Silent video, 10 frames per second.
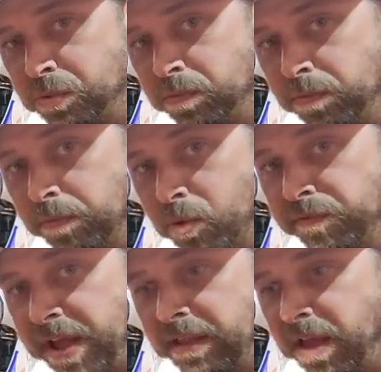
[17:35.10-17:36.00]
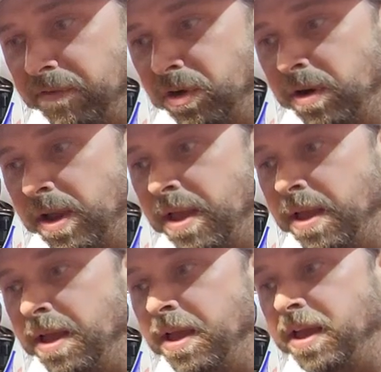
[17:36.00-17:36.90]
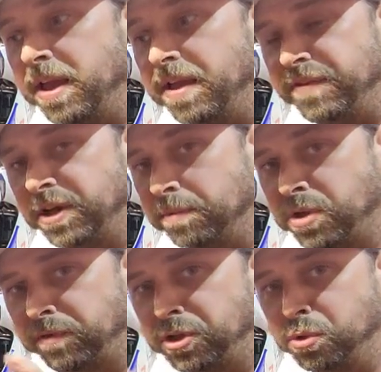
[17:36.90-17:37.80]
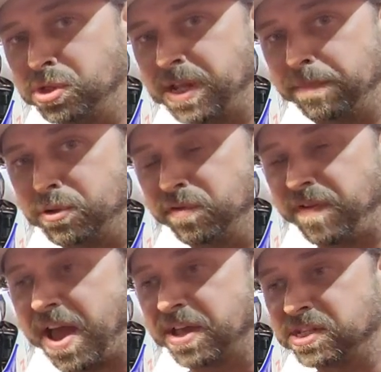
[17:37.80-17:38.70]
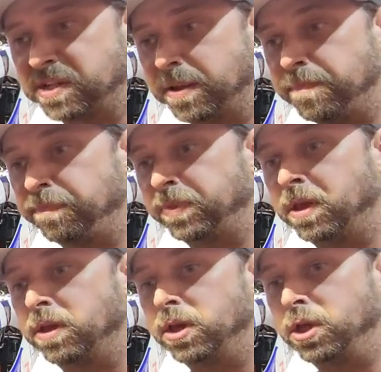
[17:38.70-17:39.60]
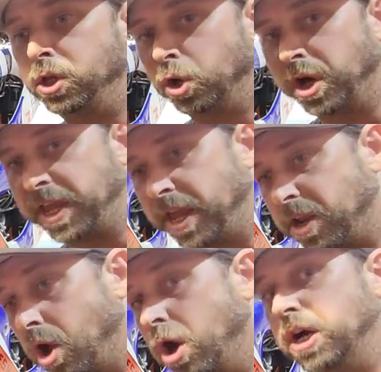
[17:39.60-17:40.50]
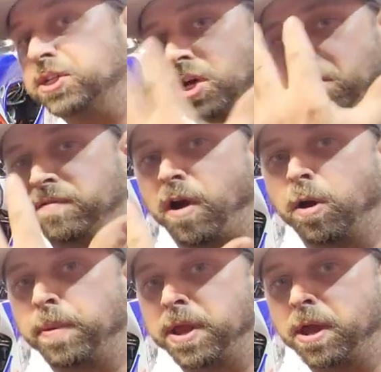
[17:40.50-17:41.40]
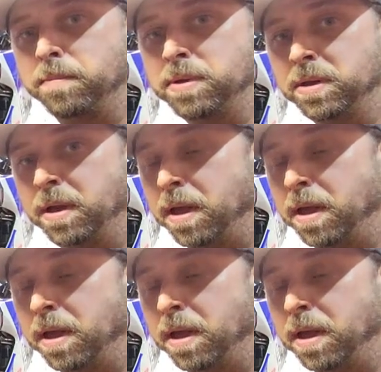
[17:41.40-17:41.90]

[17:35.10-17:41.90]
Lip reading: you move that lever, if it comes off the two-step too fast, you're going to get a ton of RPM